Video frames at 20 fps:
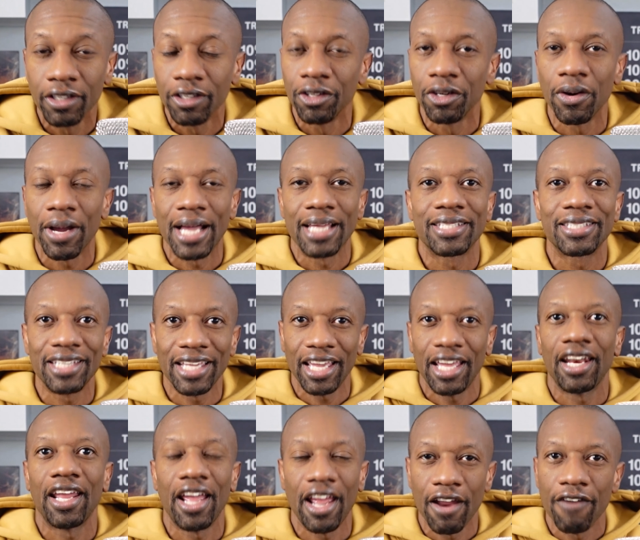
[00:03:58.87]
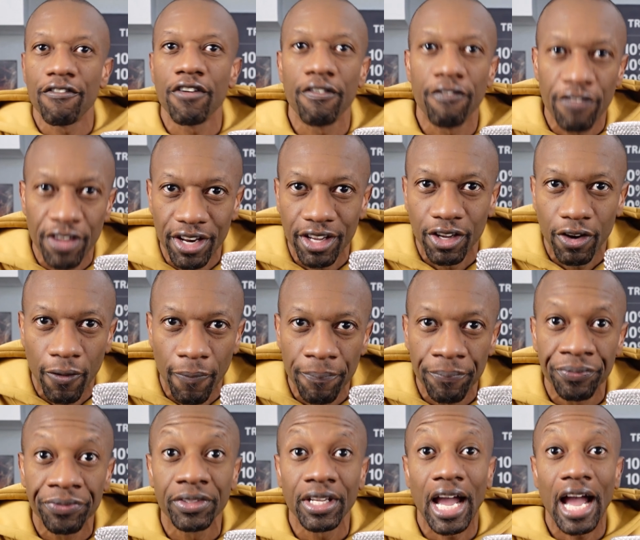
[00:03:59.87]
I say it every video.
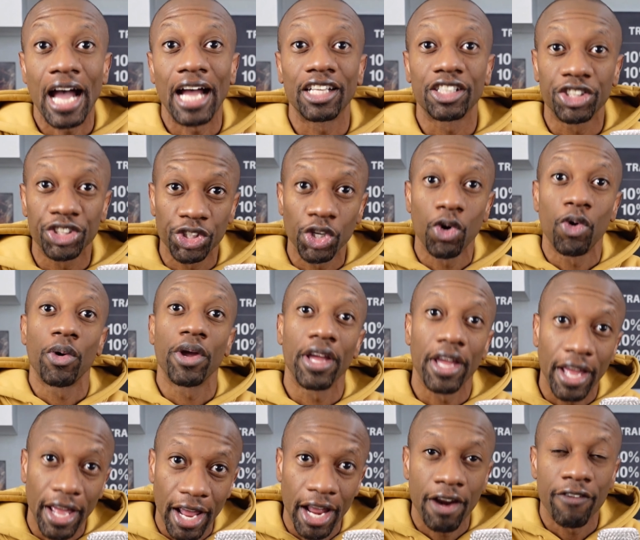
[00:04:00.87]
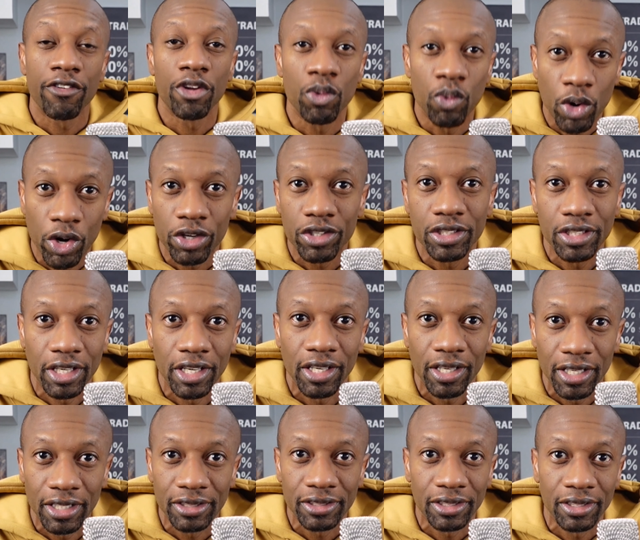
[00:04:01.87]
I show it every work study
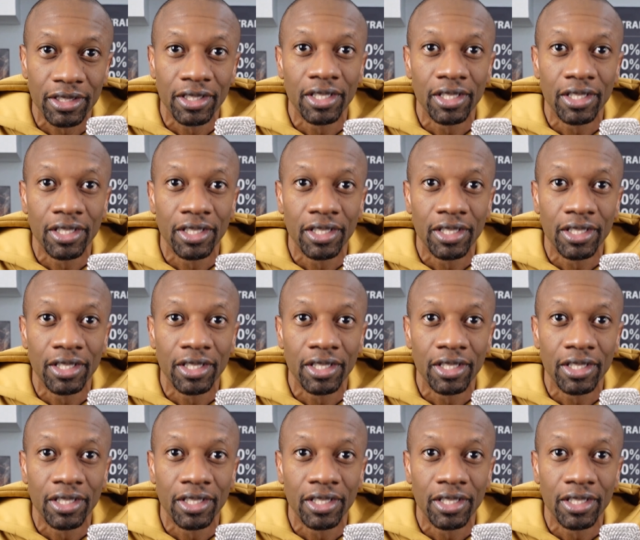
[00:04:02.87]
lesson.